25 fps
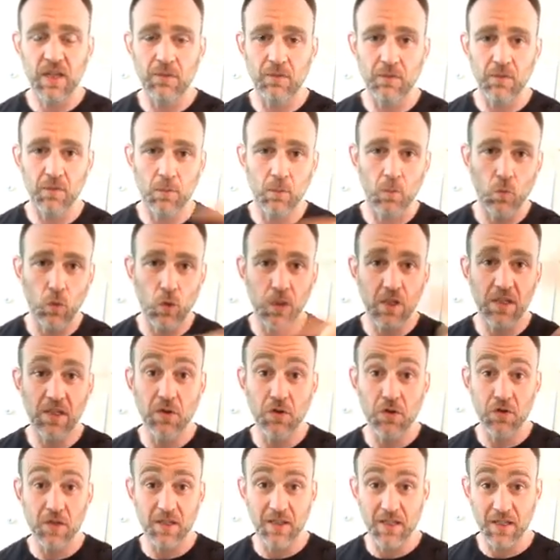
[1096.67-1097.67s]
and from one
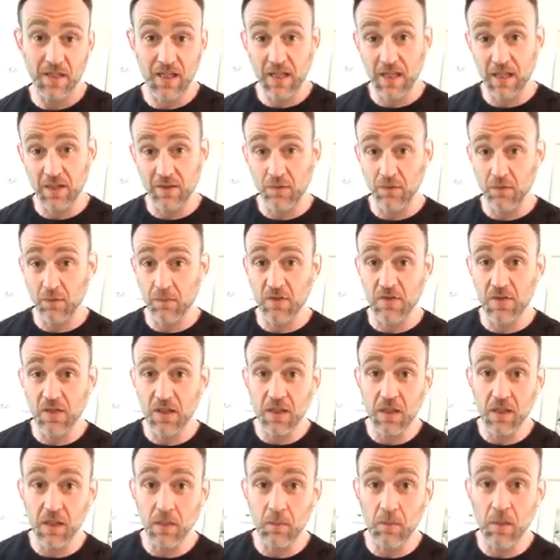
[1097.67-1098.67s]
year to the next, from
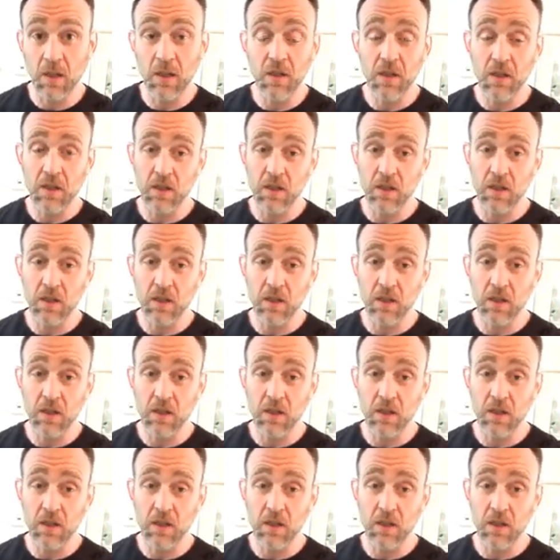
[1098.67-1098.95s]
seeing him,